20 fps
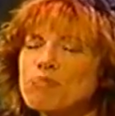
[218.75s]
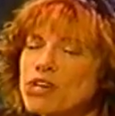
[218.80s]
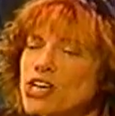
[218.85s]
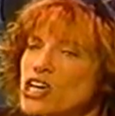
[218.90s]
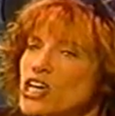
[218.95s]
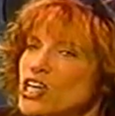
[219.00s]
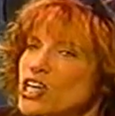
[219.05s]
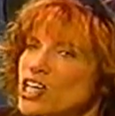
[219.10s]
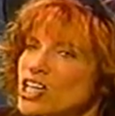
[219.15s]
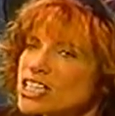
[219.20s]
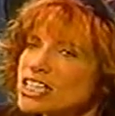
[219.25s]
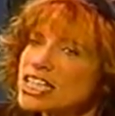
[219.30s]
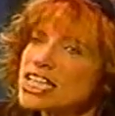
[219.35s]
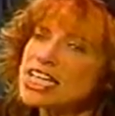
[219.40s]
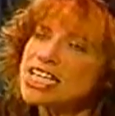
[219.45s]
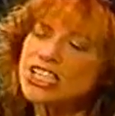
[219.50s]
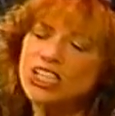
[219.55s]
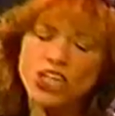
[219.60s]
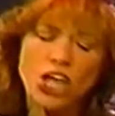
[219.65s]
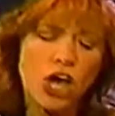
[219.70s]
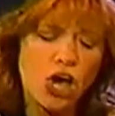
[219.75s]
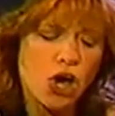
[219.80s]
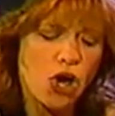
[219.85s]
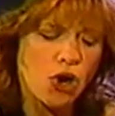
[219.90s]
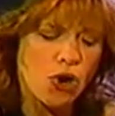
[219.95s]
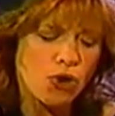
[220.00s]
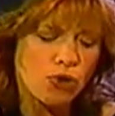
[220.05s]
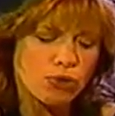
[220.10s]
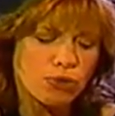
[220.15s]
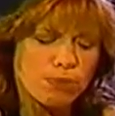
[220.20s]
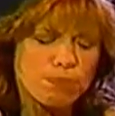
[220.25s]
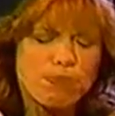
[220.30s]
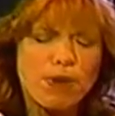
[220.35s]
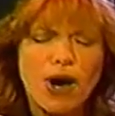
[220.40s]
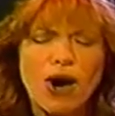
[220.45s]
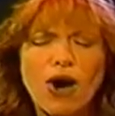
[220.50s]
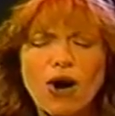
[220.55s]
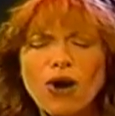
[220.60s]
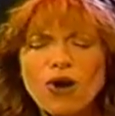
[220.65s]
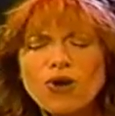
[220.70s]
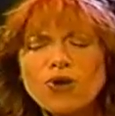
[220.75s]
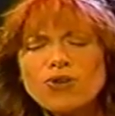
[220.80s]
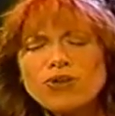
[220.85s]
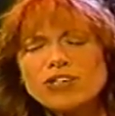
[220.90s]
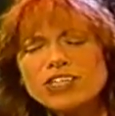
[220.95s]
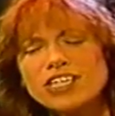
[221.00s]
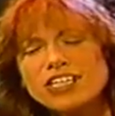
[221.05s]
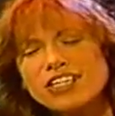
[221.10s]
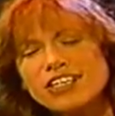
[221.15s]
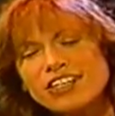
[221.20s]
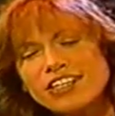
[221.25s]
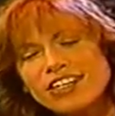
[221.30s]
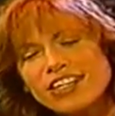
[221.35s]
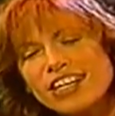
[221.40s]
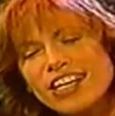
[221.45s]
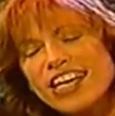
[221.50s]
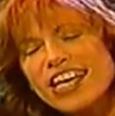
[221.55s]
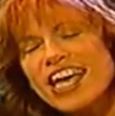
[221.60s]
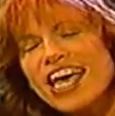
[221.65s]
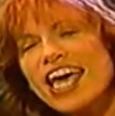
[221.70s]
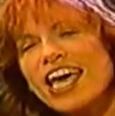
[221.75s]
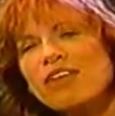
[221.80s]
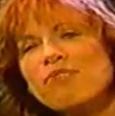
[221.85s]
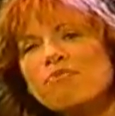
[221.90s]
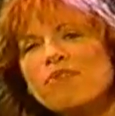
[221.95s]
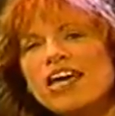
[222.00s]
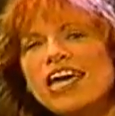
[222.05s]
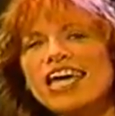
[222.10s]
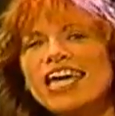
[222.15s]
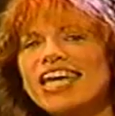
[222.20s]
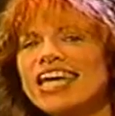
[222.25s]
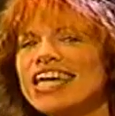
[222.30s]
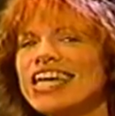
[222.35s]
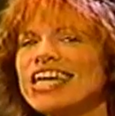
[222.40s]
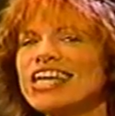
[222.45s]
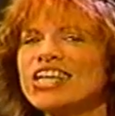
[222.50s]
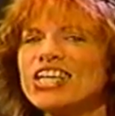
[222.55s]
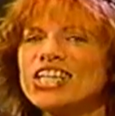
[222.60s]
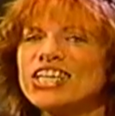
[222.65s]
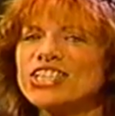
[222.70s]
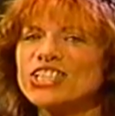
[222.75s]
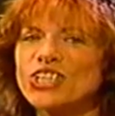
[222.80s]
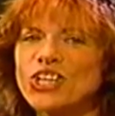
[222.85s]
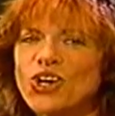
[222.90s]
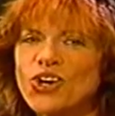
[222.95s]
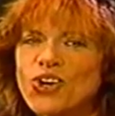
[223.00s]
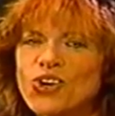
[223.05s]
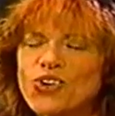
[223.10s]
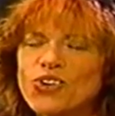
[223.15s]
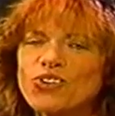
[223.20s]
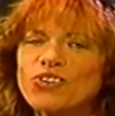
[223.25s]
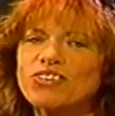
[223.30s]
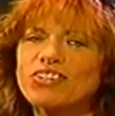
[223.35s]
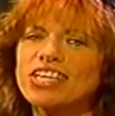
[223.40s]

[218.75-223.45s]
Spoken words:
built his own boat and made his own